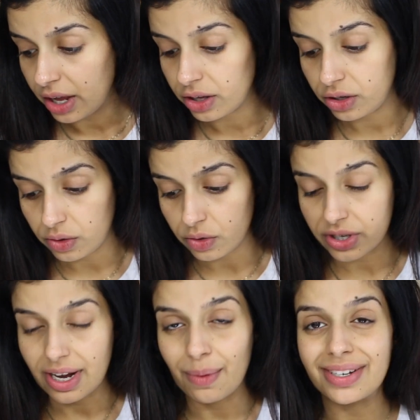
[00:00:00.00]

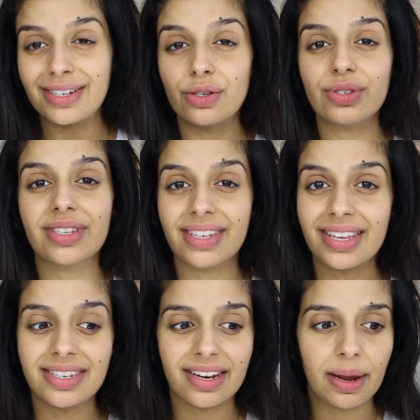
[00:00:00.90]
use, now I did use this
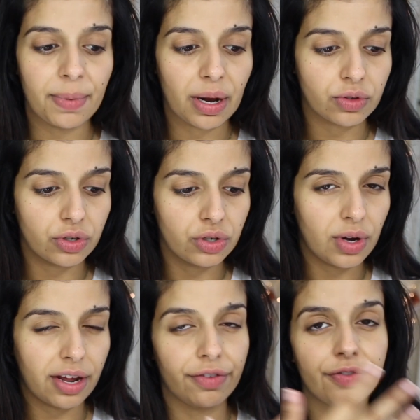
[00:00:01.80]
yesterday, but I was going to do
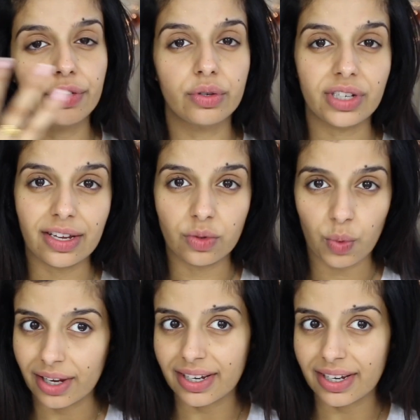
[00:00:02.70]
like a full day's wear